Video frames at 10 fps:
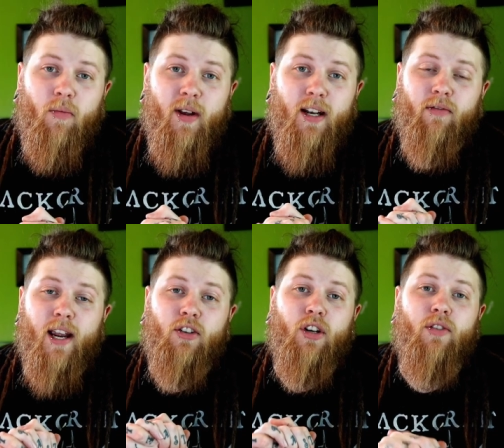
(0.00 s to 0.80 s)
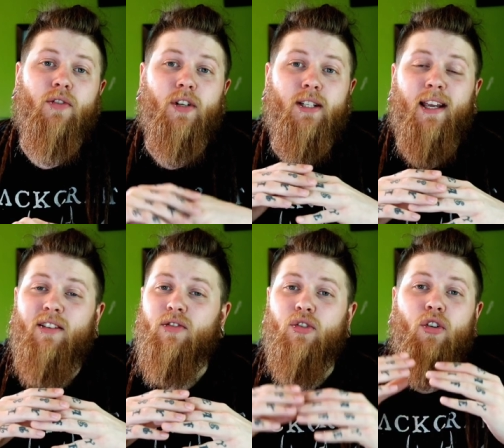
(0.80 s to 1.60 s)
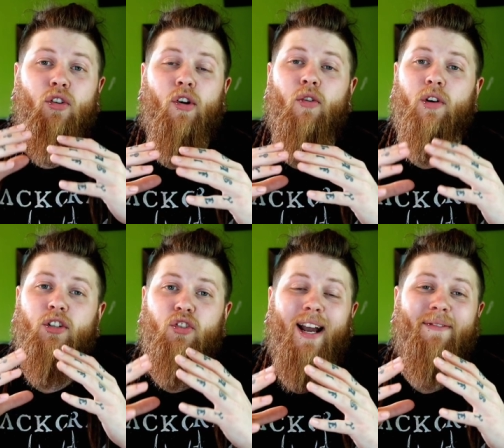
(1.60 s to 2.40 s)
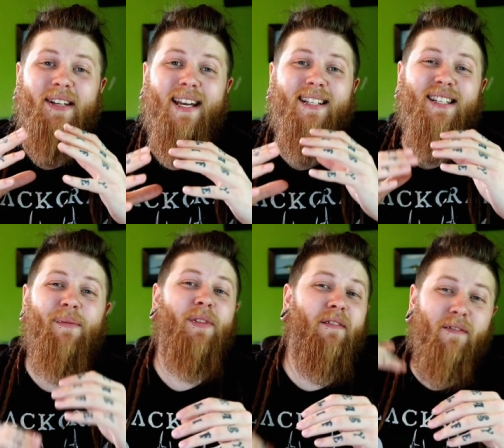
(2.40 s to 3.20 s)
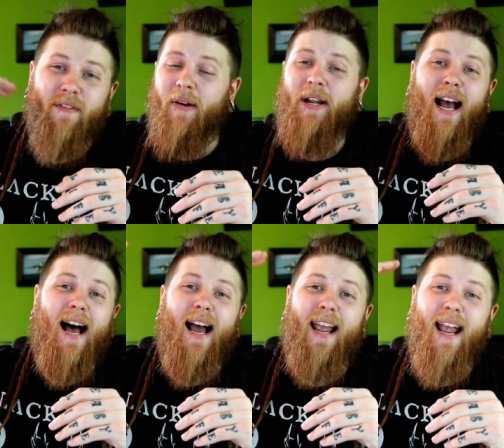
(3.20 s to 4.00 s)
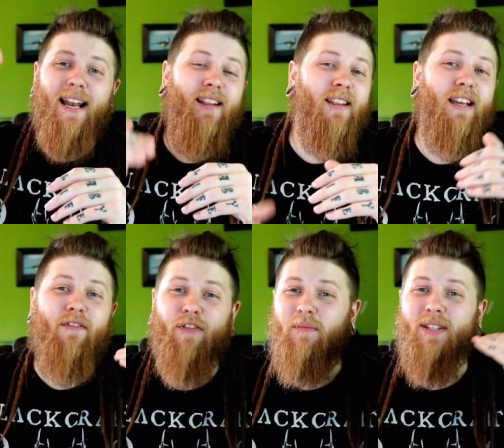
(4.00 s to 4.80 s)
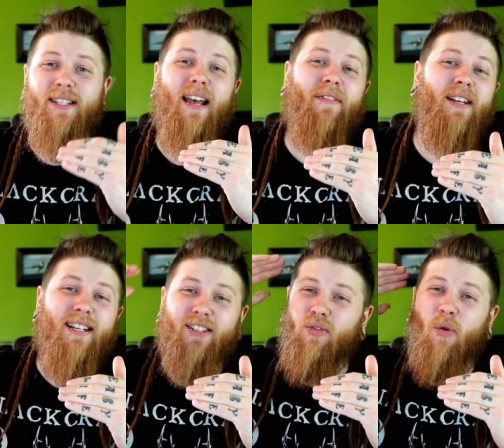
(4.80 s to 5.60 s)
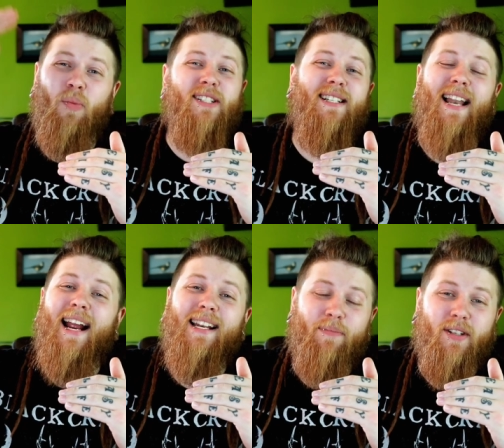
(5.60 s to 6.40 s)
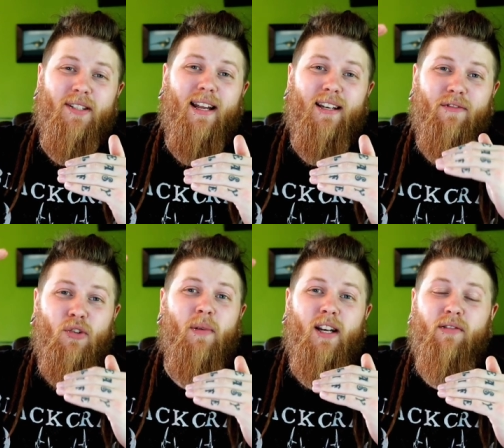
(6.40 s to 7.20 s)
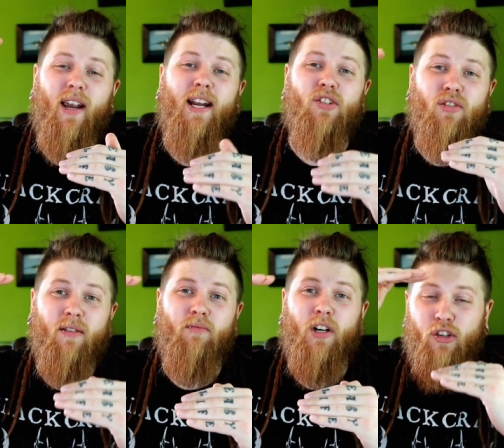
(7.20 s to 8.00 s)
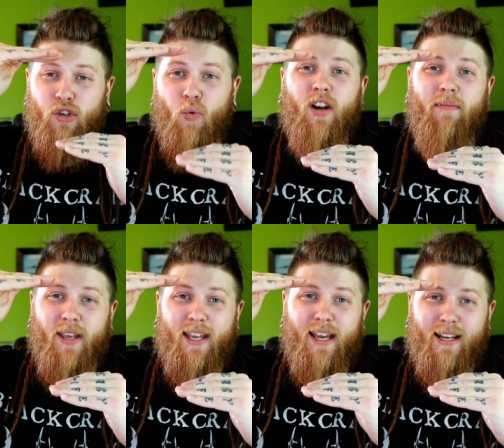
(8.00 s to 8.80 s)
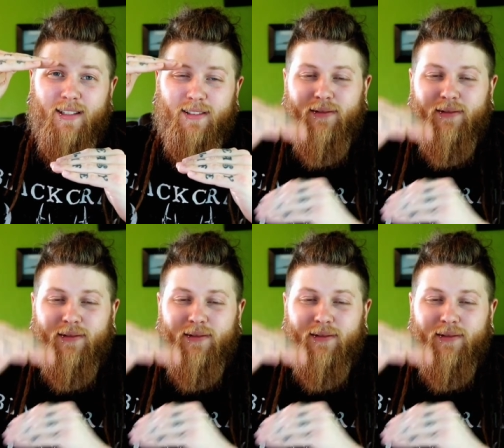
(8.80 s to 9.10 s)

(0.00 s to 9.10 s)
Humidity range goes for Tegus, you're going to want to strive to hit something very high. Anything from 70 to almost 90% of humidity range is somewhere you want to be in.